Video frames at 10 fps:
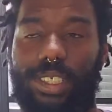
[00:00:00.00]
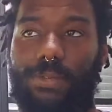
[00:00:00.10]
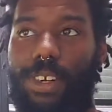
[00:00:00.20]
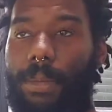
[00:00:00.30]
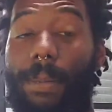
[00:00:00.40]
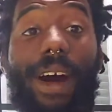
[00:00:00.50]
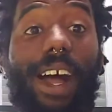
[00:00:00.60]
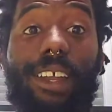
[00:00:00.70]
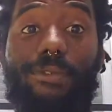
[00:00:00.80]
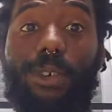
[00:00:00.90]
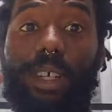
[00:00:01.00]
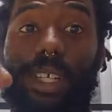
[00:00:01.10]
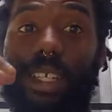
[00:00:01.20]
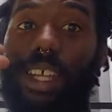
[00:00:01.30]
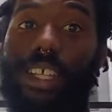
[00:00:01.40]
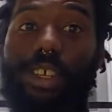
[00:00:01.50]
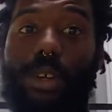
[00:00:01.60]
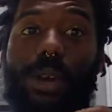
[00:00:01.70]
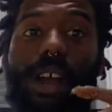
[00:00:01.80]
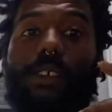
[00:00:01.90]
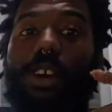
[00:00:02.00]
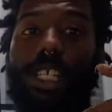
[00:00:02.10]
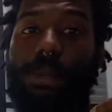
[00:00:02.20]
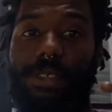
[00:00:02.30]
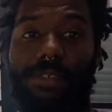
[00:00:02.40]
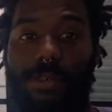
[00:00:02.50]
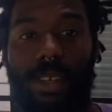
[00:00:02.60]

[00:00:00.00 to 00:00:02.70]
from a pine forest. Like, you know, you have all types of